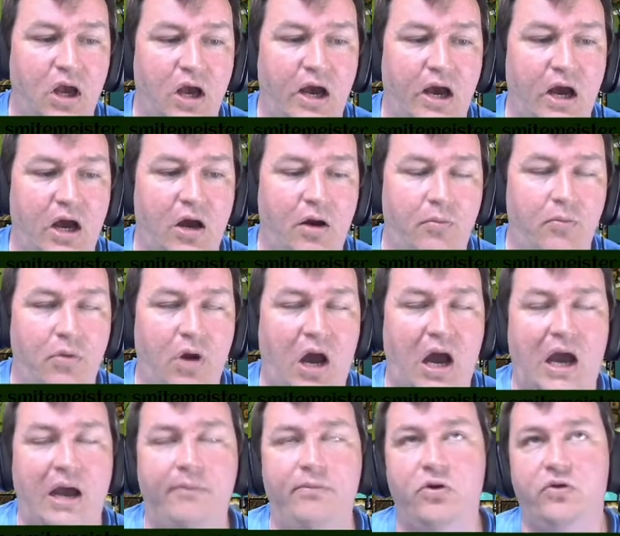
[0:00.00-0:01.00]

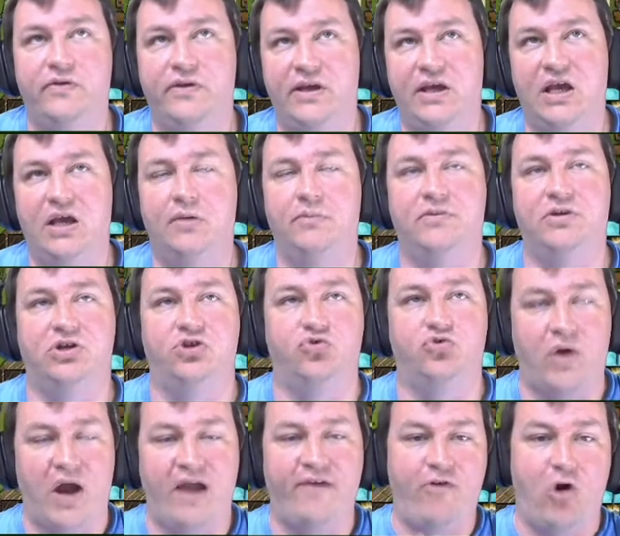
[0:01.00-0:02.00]
I'm using him to
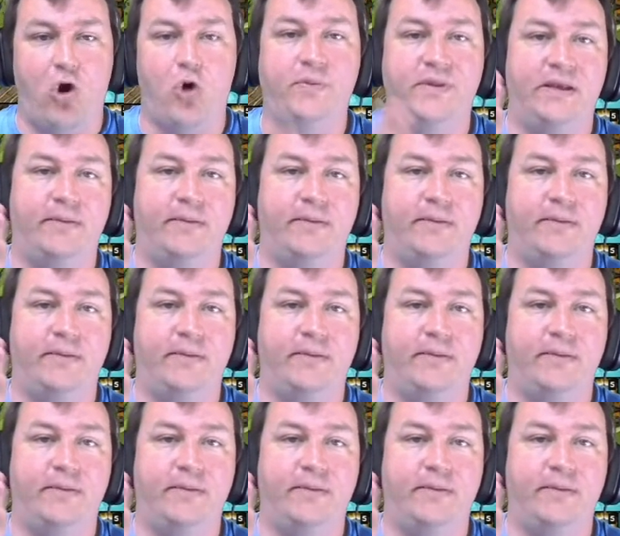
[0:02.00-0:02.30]
drive home